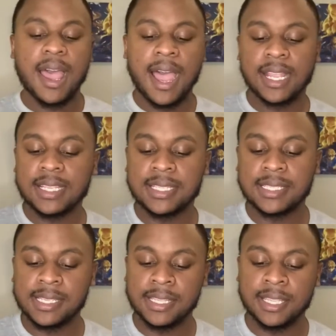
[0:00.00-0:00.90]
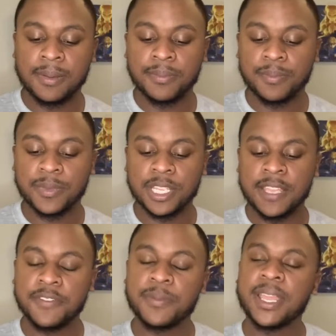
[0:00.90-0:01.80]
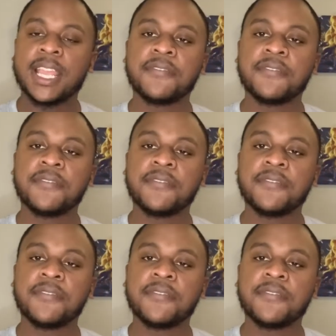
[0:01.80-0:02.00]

I can see them giving the Mega